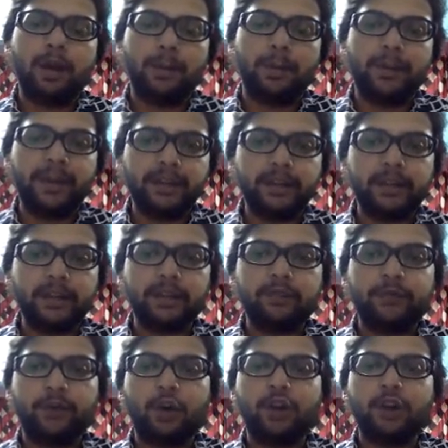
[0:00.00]
patent
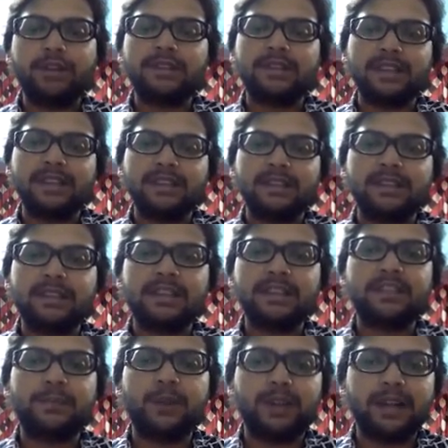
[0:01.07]
on
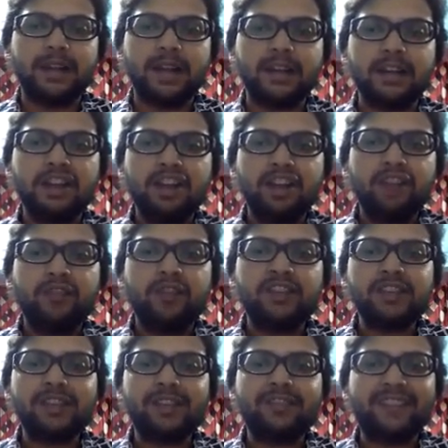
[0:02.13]
such product
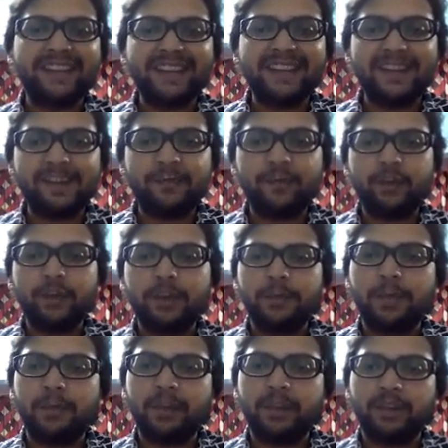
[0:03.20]
which are very helpful
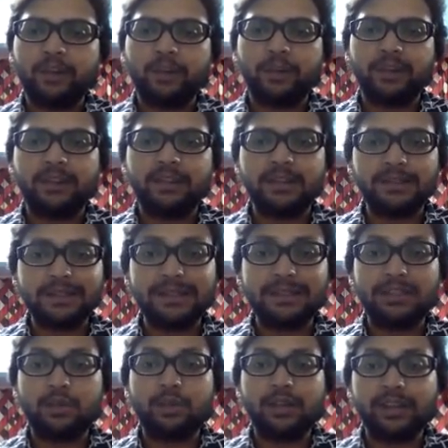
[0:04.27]
in public domain? This is
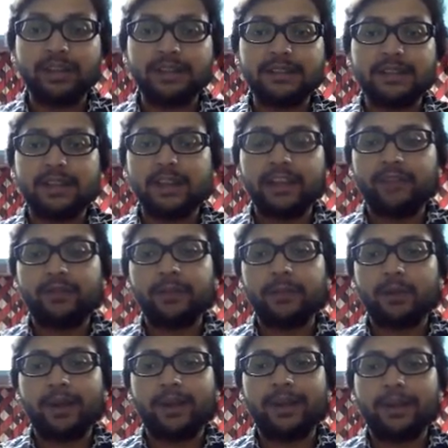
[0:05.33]
the only reason. If we
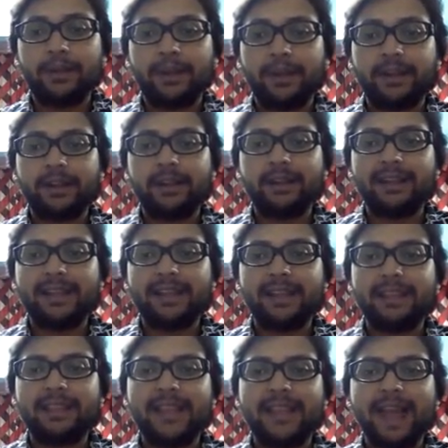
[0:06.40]
provide a patent,
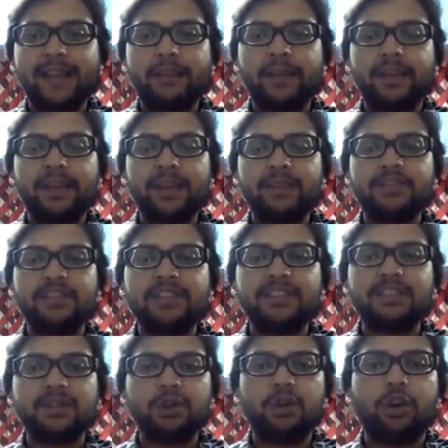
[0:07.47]
then that becomes the
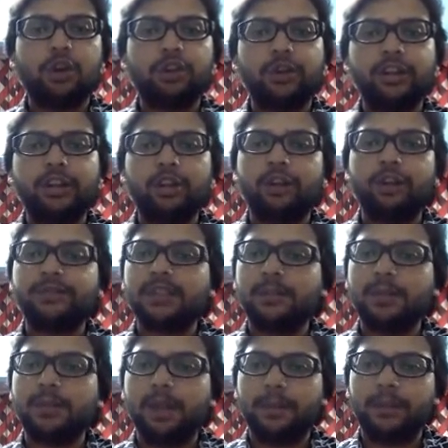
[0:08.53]
sole authority of
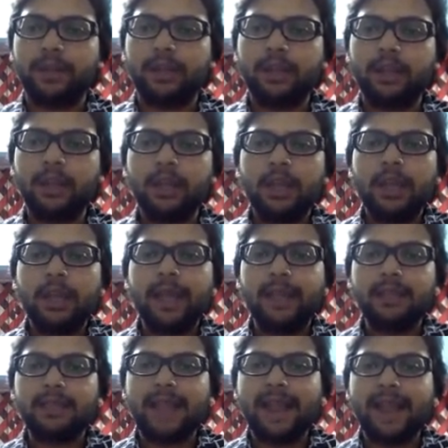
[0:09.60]
some company,
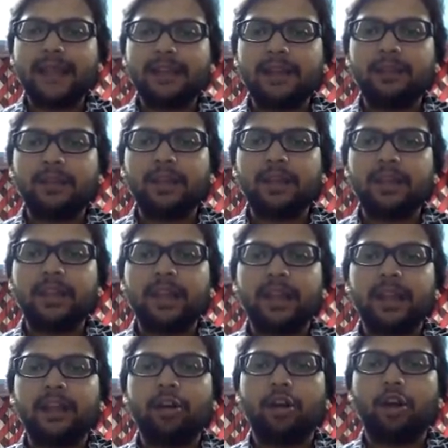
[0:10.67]
and that company
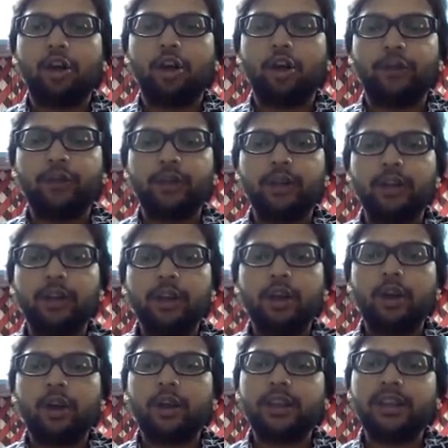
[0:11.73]
can offer,
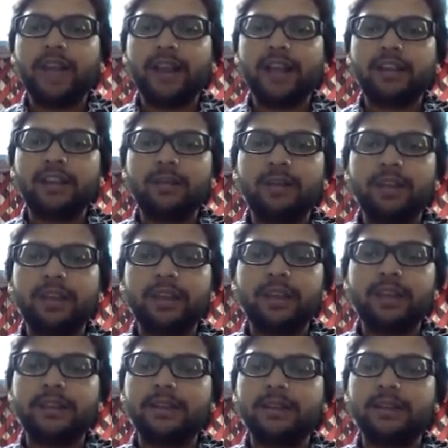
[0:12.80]
or that company can